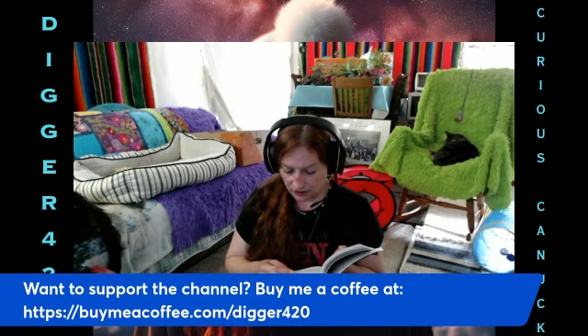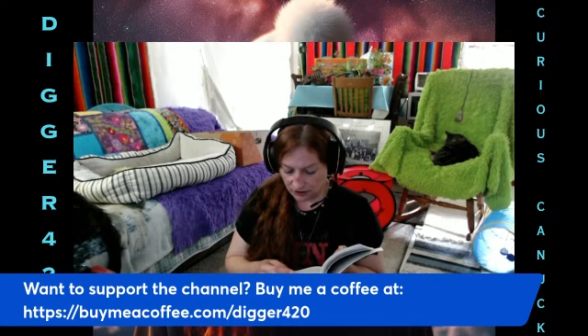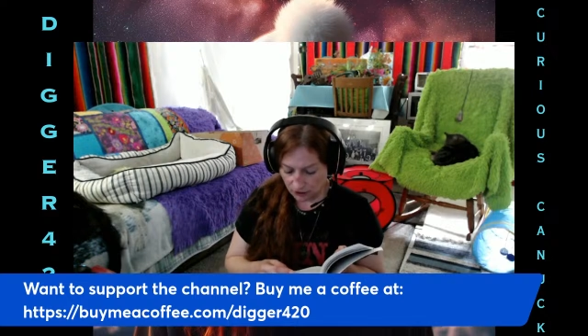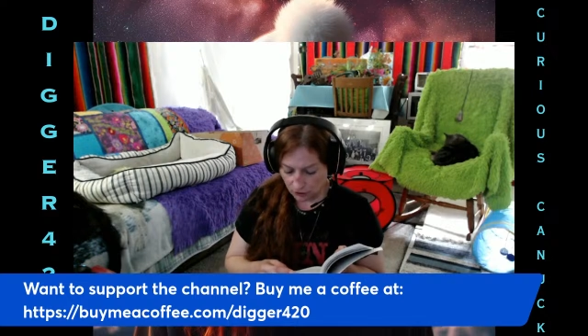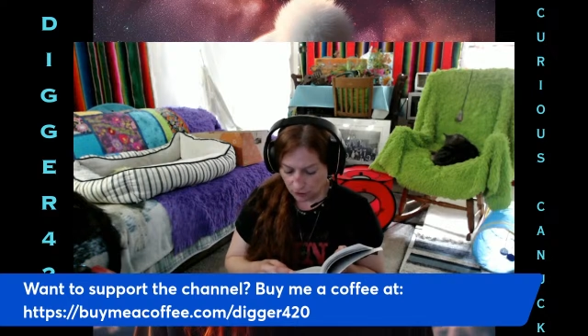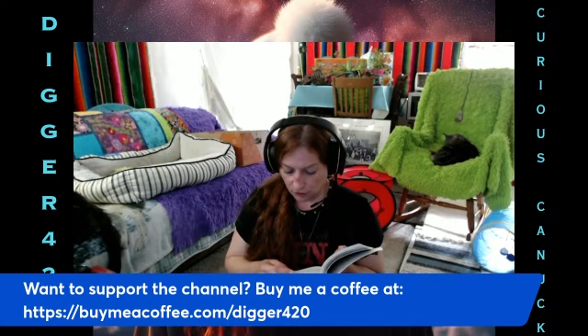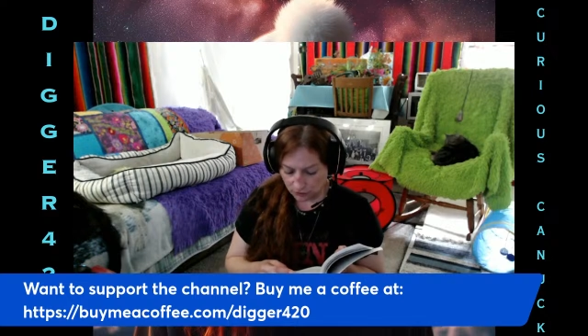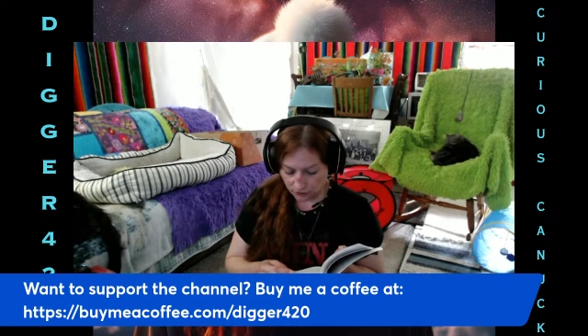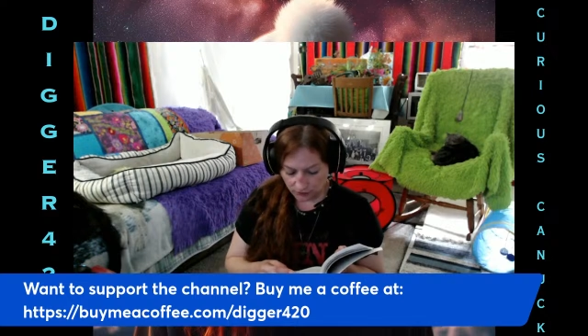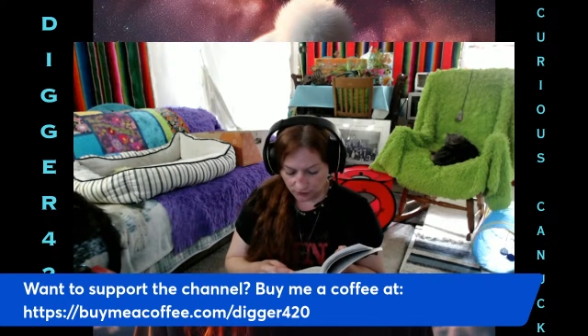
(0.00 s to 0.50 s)

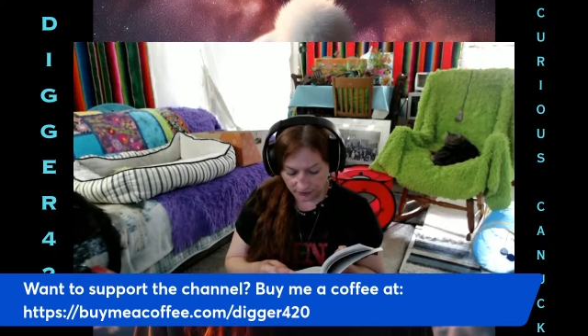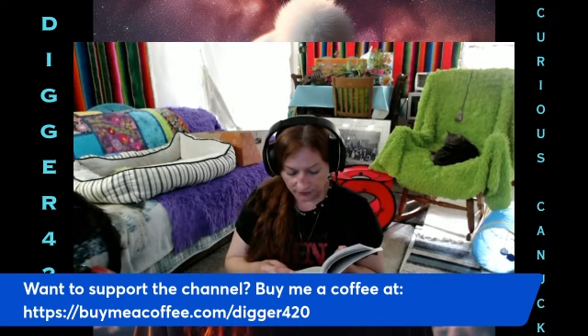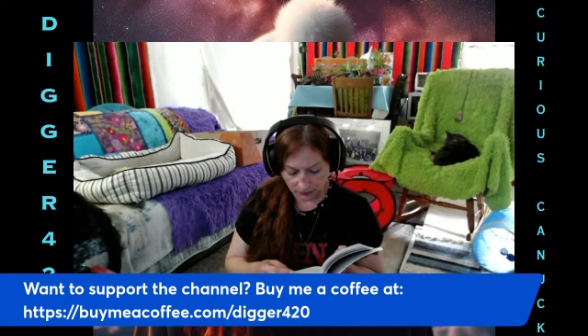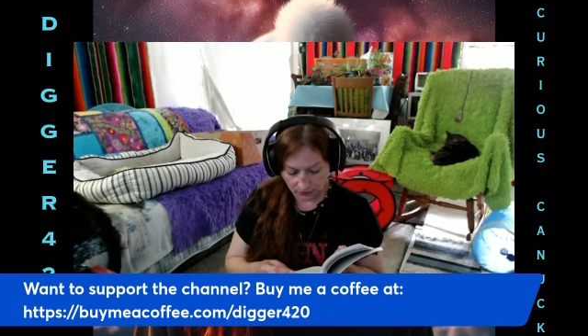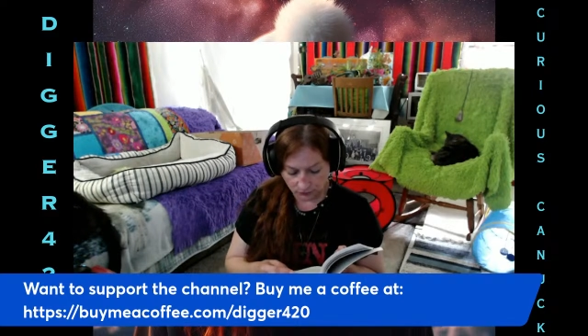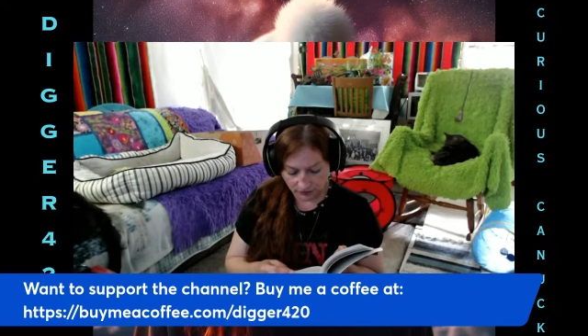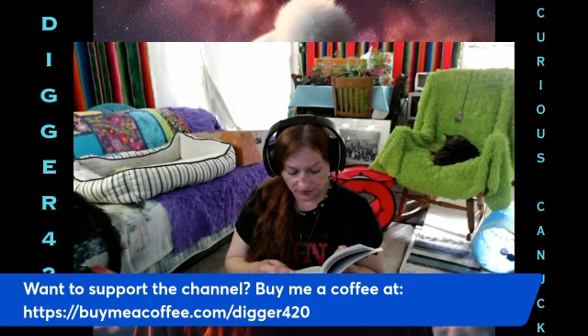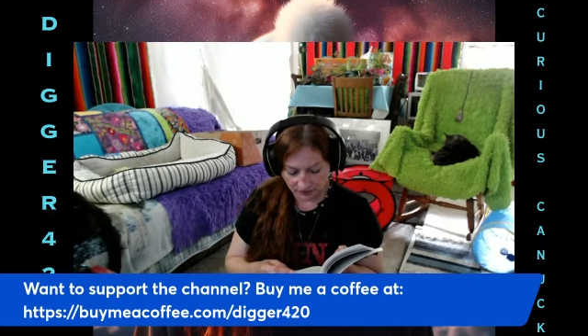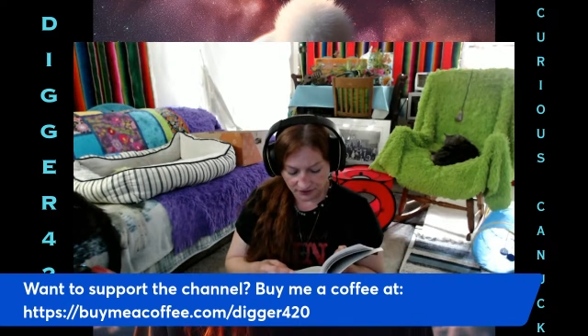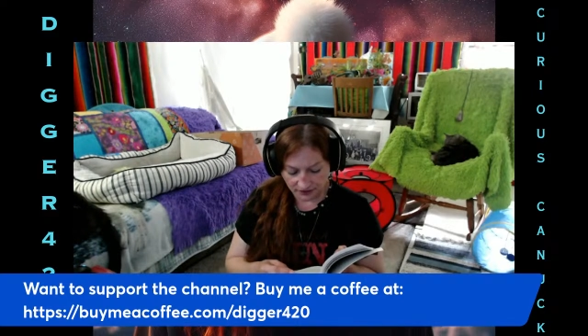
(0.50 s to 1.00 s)
occurring
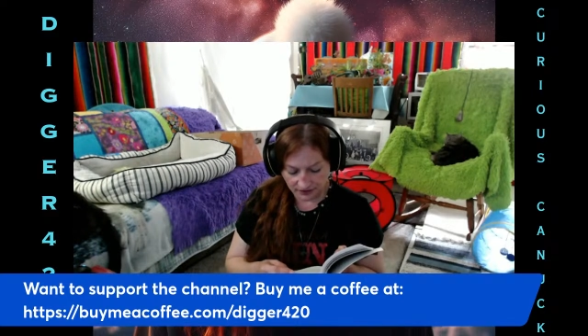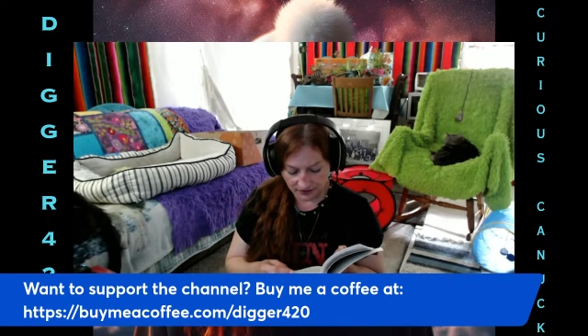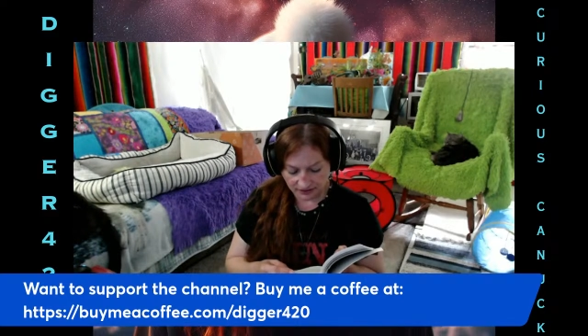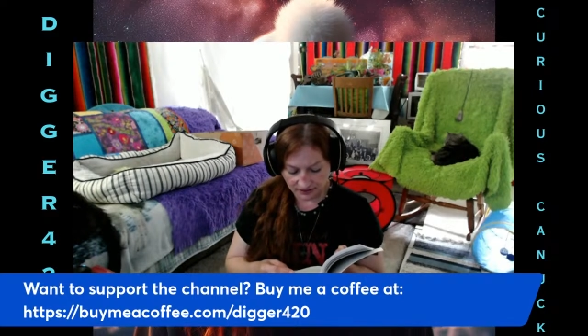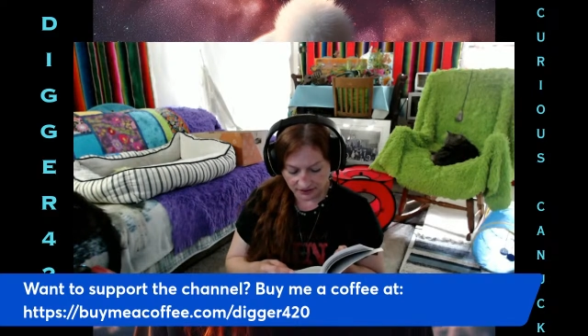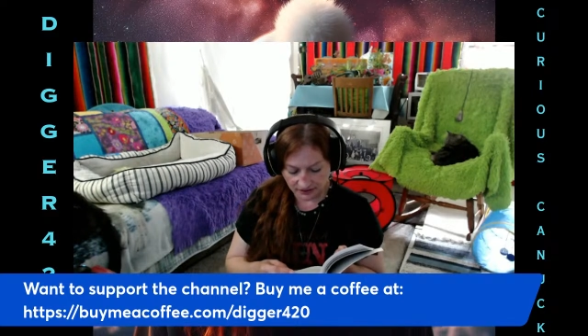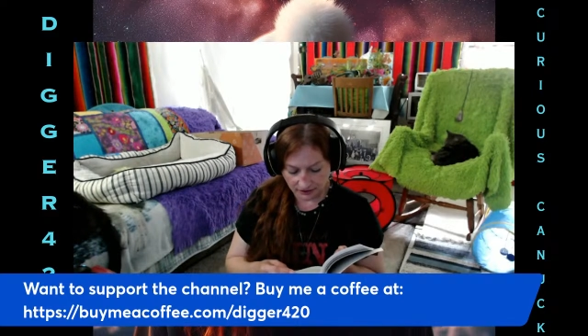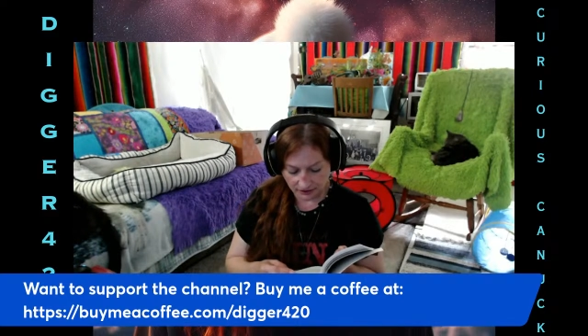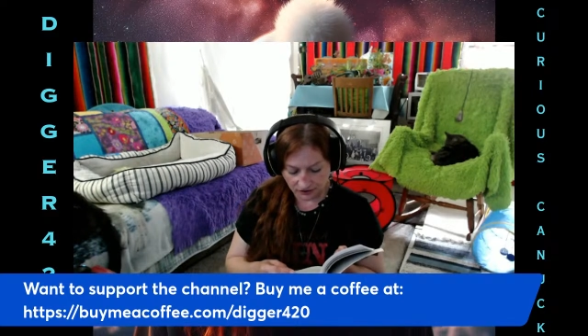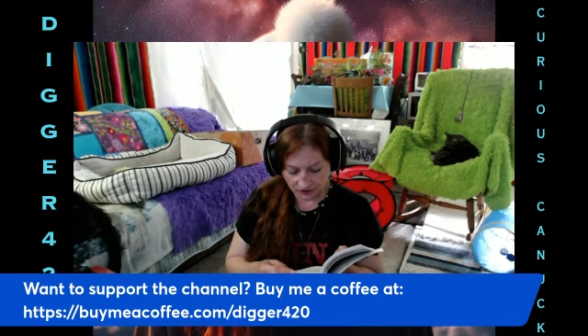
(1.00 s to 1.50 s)
within the
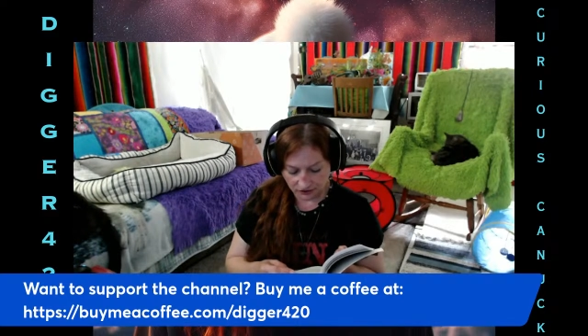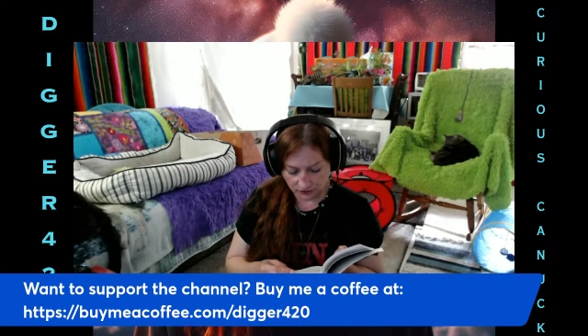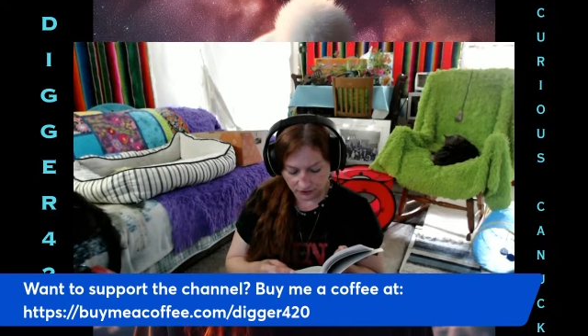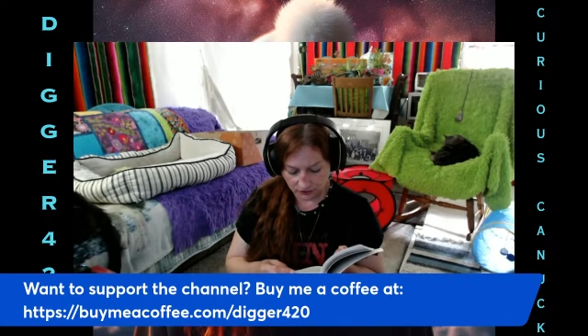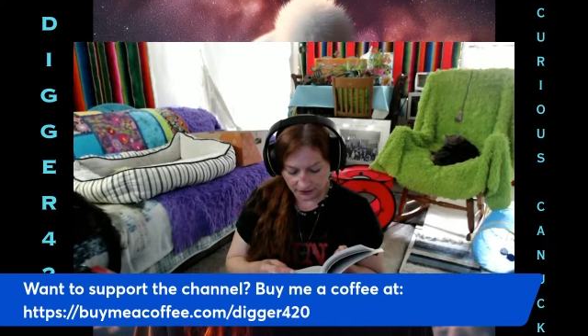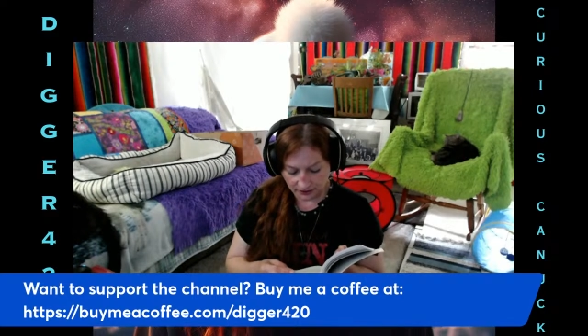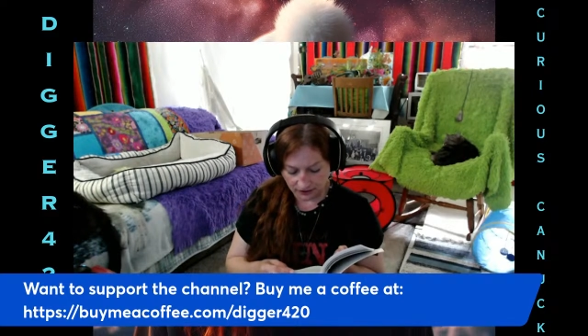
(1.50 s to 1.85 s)
territory